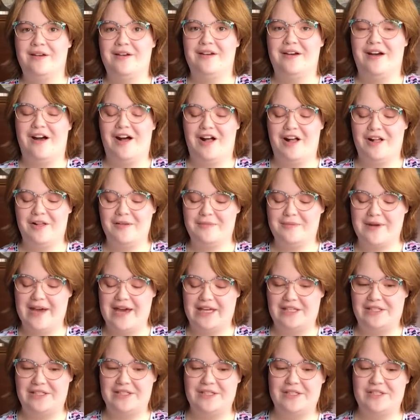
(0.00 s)
All
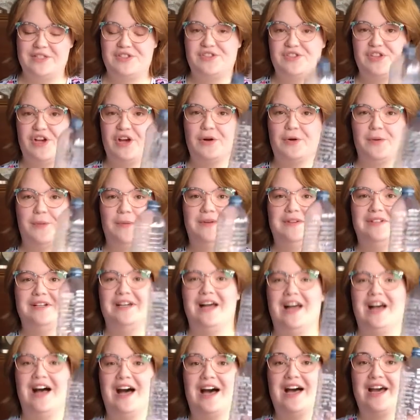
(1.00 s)
right, so
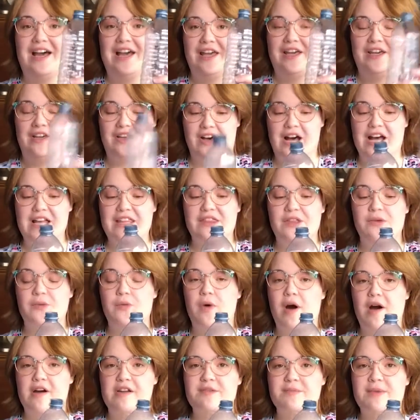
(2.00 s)
I got the
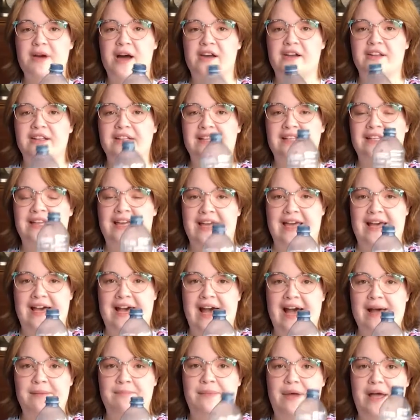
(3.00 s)
water bottle and the
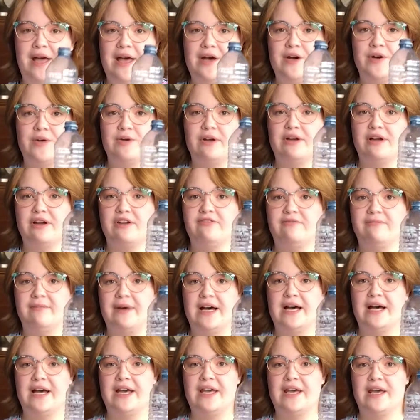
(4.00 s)
cap out of
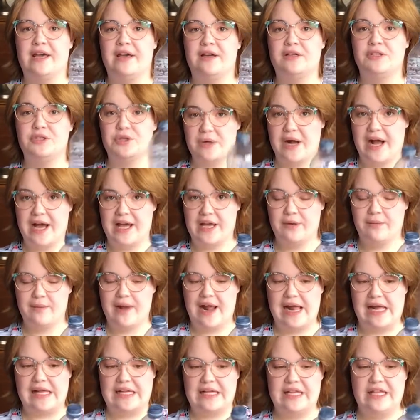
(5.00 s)
my drying
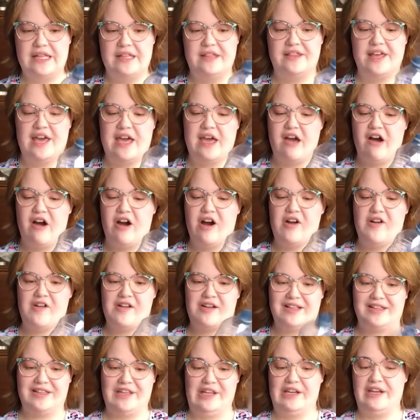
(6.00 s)
rack. They are
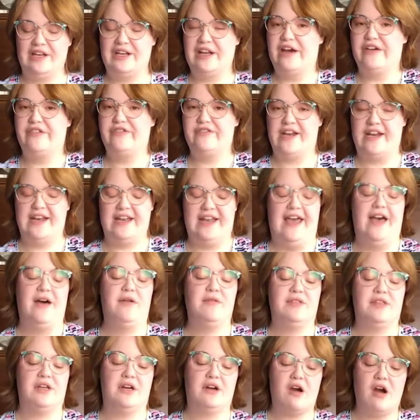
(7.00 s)
clean enough right now.
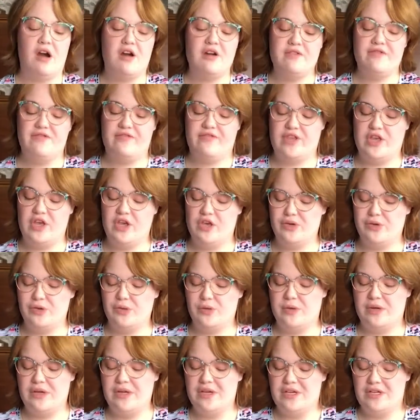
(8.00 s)
There are a few
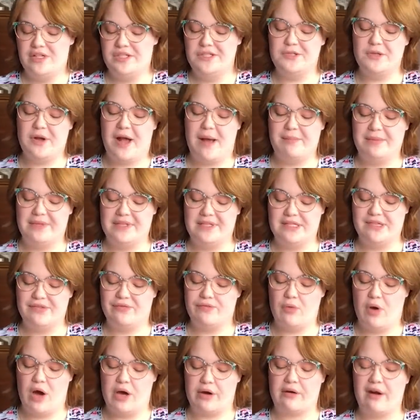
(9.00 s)
droplets of
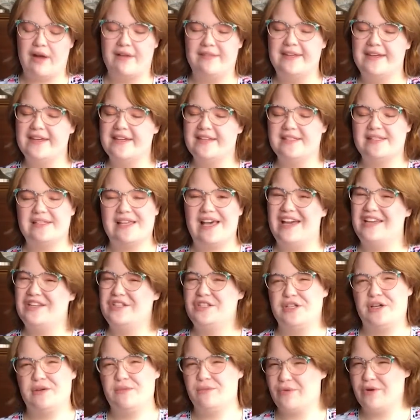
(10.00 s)
water on the inside.
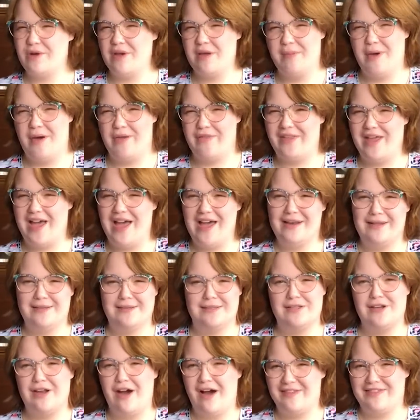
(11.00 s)
Don't worry about that. It's
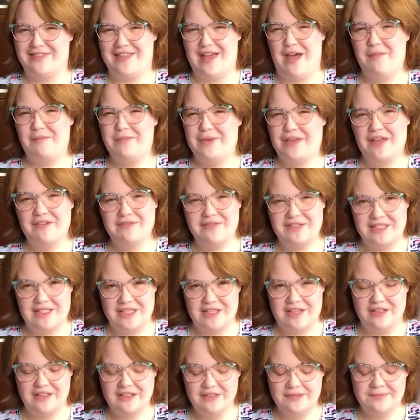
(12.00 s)
not that big of a
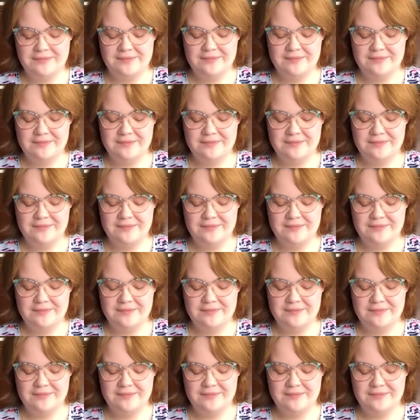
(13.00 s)
deal.